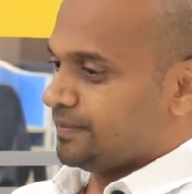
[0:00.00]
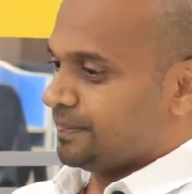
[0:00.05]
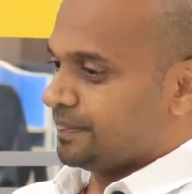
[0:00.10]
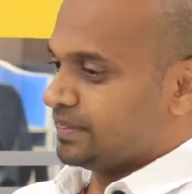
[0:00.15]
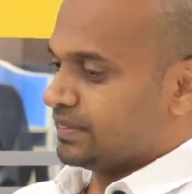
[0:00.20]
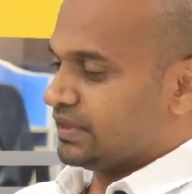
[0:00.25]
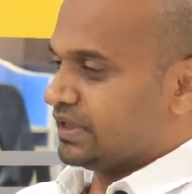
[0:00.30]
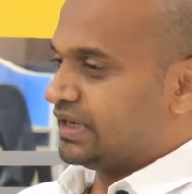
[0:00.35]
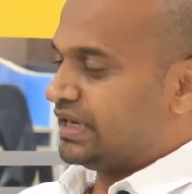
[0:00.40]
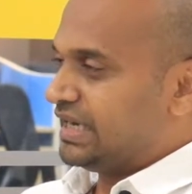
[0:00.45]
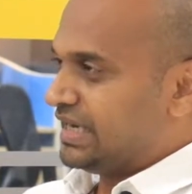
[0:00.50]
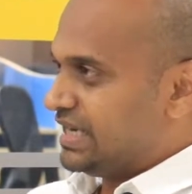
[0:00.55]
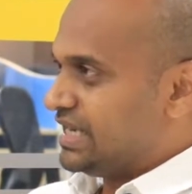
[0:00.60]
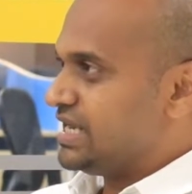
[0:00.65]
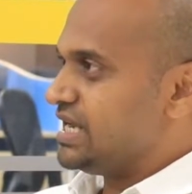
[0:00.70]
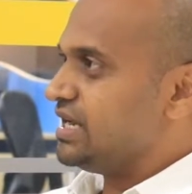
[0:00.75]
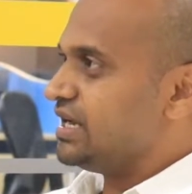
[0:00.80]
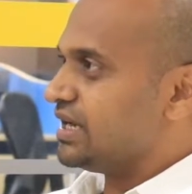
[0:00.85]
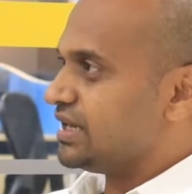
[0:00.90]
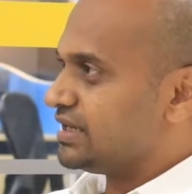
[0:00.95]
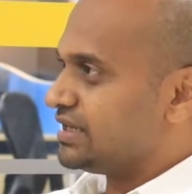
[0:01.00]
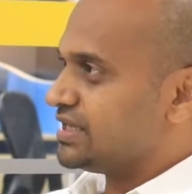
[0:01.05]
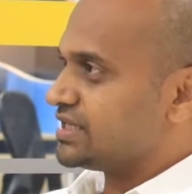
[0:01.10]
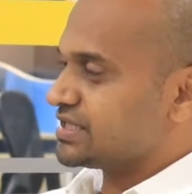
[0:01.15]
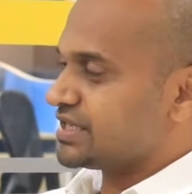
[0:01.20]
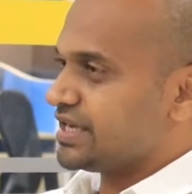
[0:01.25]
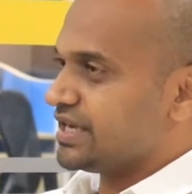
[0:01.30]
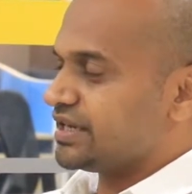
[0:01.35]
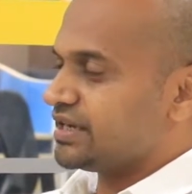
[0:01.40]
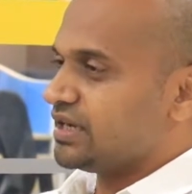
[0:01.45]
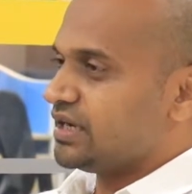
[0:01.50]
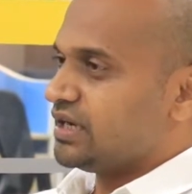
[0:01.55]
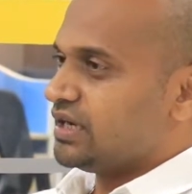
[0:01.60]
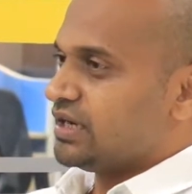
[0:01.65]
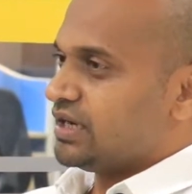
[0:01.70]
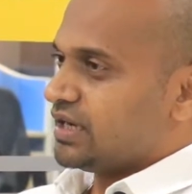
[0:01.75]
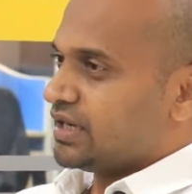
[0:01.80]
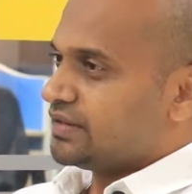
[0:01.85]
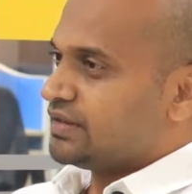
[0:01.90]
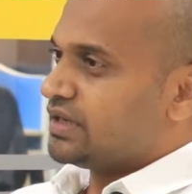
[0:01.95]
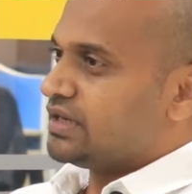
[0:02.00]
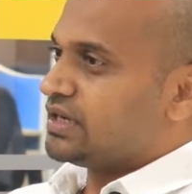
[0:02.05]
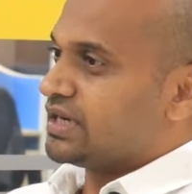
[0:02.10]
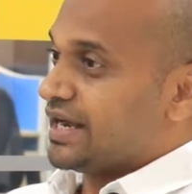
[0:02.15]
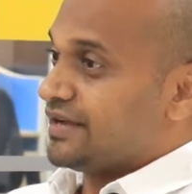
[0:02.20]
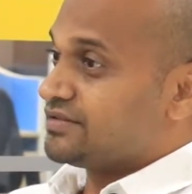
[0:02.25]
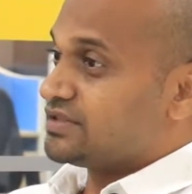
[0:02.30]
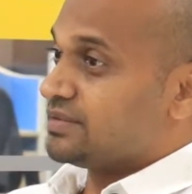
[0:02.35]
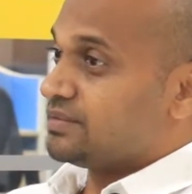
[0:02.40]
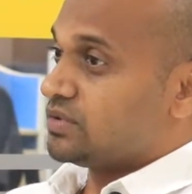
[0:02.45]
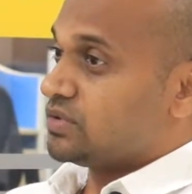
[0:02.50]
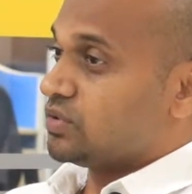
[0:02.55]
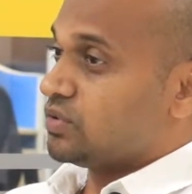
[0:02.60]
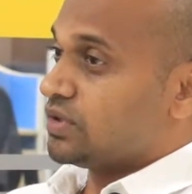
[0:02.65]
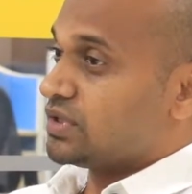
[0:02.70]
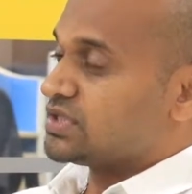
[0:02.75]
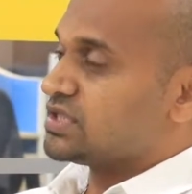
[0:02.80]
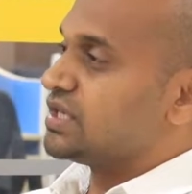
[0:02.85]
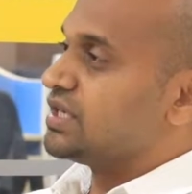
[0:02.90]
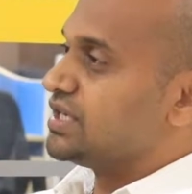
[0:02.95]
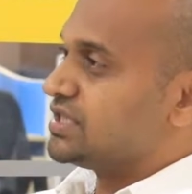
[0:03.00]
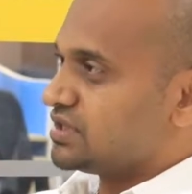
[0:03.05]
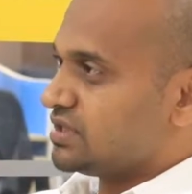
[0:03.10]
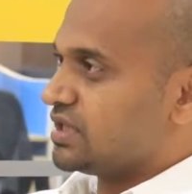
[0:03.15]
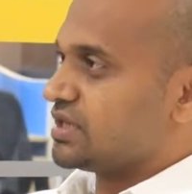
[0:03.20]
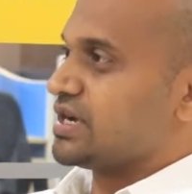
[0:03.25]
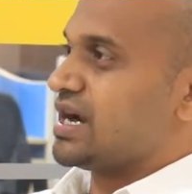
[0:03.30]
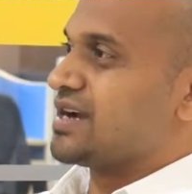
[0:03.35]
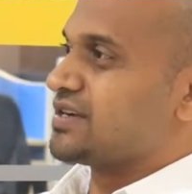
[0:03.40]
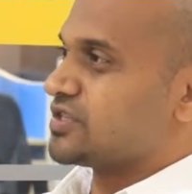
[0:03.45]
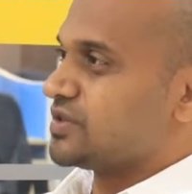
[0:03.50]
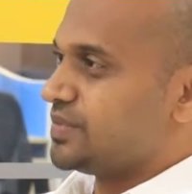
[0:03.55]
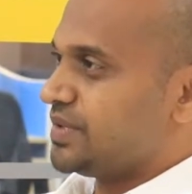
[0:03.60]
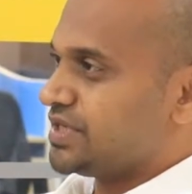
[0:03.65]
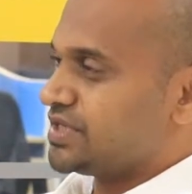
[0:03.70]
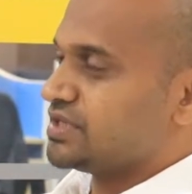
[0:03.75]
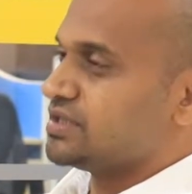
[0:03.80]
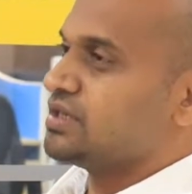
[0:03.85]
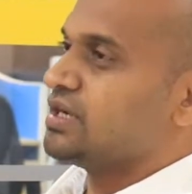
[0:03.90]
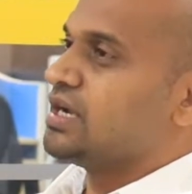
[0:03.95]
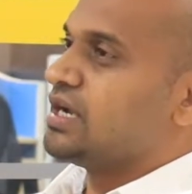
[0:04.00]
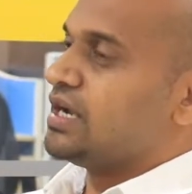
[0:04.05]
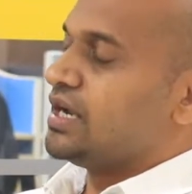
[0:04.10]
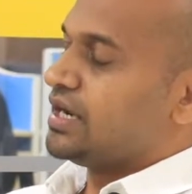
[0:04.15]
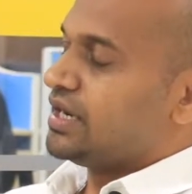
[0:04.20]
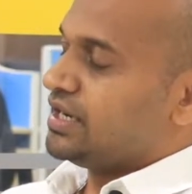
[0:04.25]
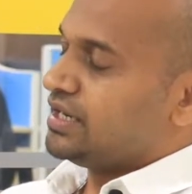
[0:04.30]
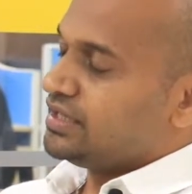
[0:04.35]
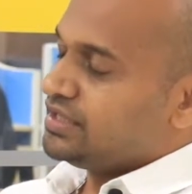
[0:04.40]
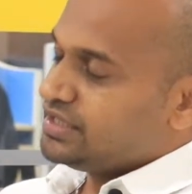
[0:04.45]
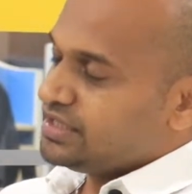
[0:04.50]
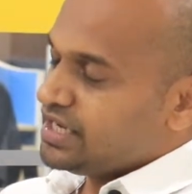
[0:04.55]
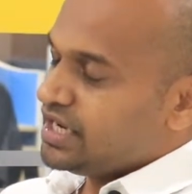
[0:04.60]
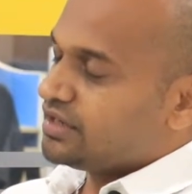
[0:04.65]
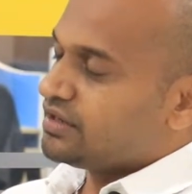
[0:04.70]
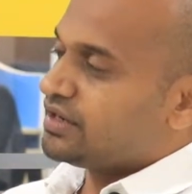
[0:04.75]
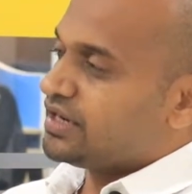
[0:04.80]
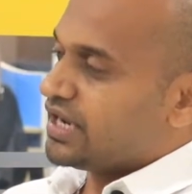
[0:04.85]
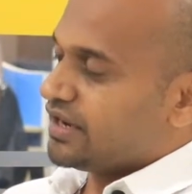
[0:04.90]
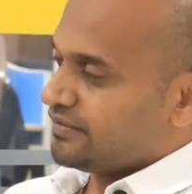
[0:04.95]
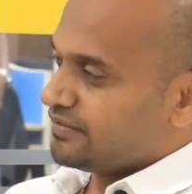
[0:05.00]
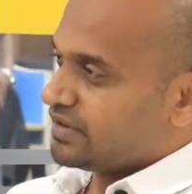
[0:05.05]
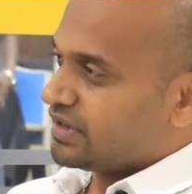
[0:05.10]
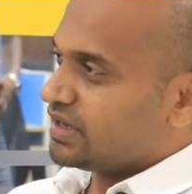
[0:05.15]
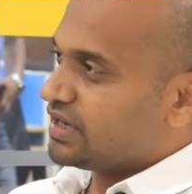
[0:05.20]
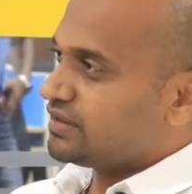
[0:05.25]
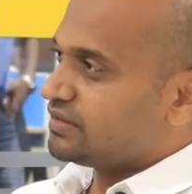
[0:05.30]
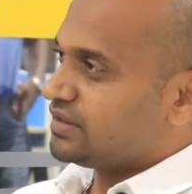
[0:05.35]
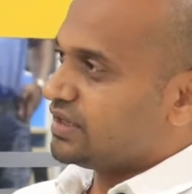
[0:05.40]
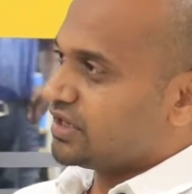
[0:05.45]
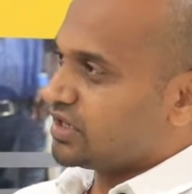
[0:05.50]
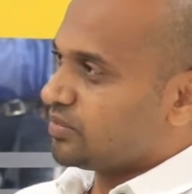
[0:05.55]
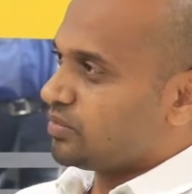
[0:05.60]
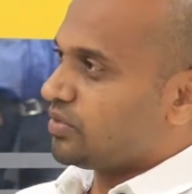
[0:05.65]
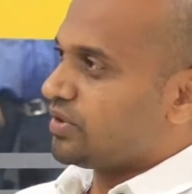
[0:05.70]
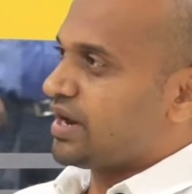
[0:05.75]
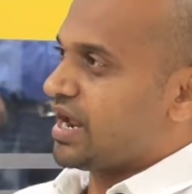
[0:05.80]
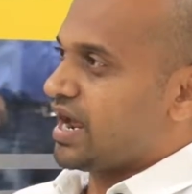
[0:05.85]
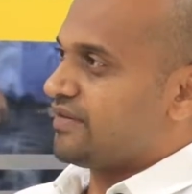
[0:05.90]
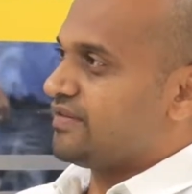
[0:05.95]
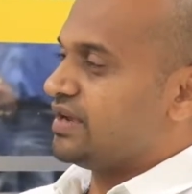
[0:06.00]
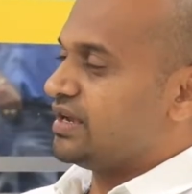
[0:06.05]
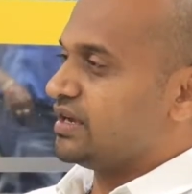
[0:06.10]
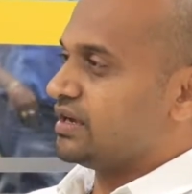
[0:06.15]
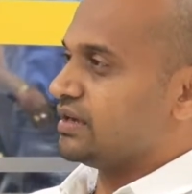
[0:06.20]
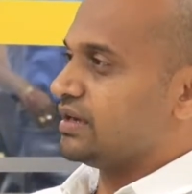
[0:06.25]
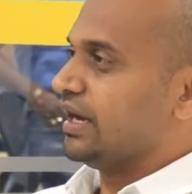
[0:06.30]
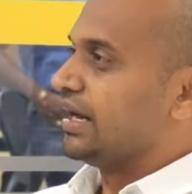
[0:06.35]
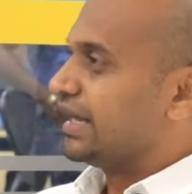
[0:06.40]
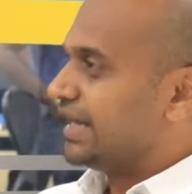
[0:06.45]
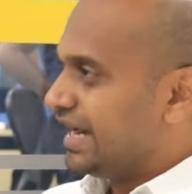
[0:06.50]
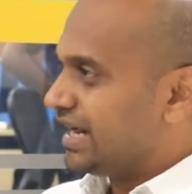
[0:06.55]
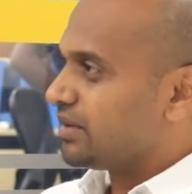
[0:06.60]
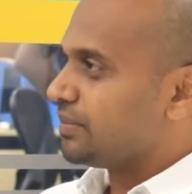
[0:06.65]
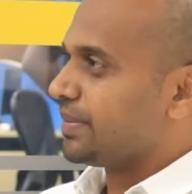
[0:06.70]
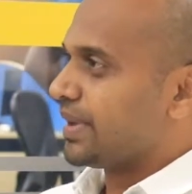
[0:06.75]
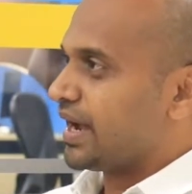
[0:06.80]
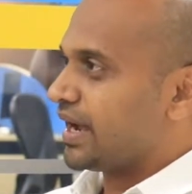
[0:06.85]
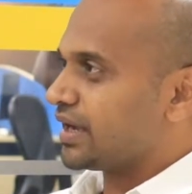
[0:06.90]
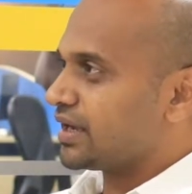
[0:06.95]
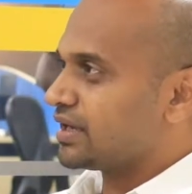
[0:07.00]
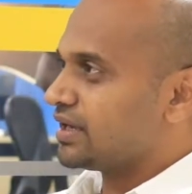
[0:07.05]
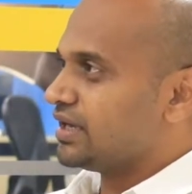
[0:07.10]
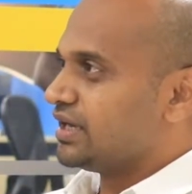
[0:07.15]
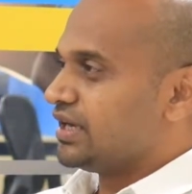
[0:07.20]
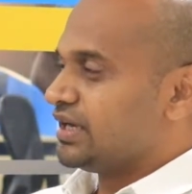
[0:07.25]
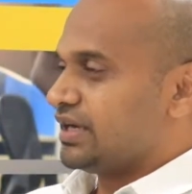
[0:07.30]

need and desire that drives them towards digital transformation need to definitely think about having a data bank